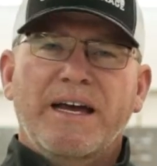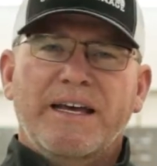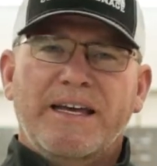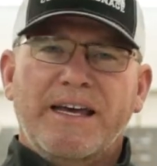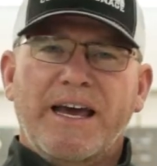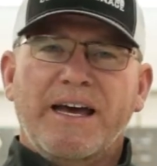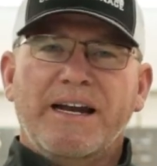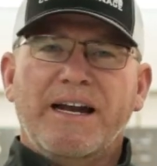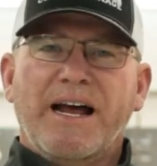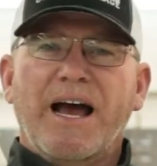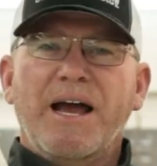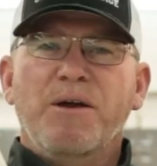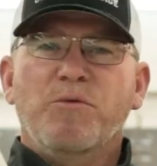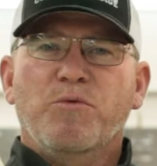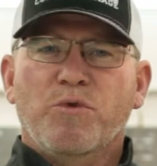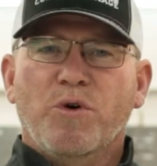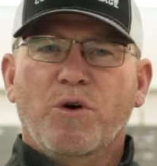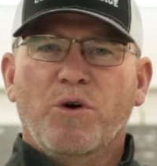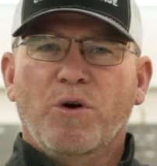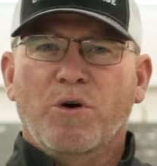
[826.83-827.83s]
Can I
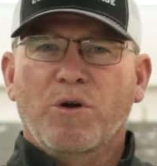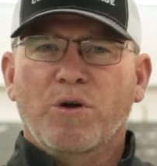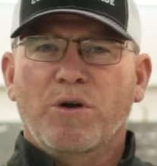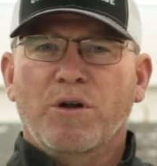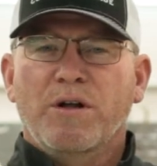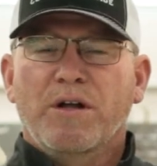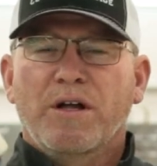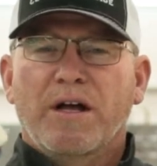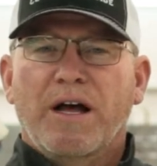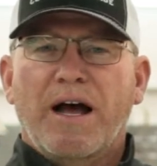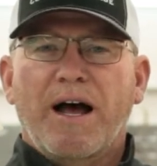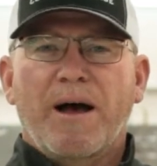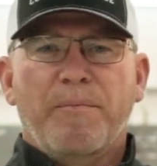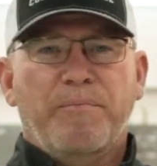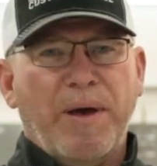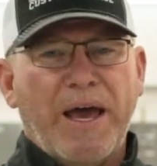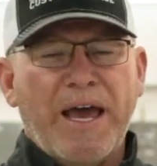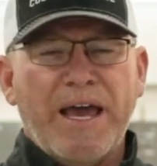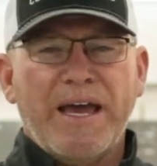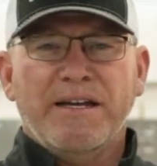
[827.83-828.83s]
roll
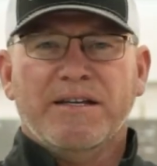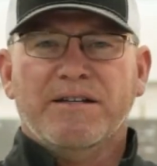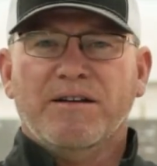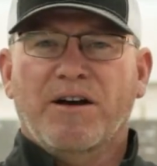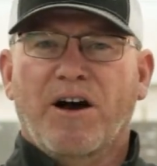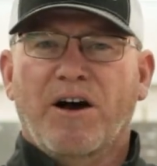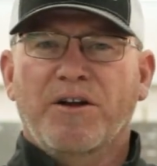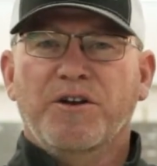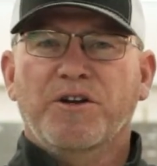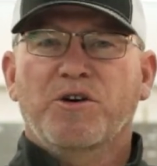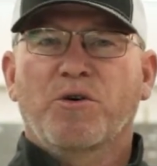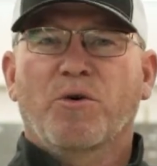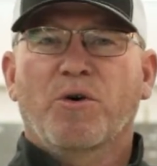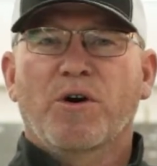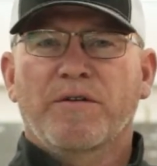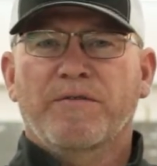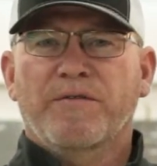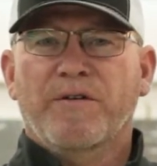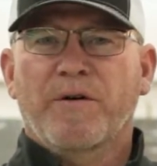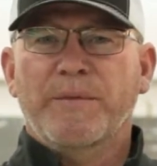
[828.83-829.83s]
paint onto
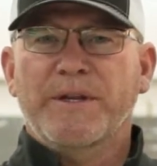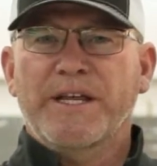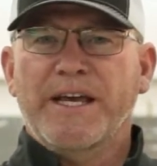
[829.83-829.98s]
CORAFOAM?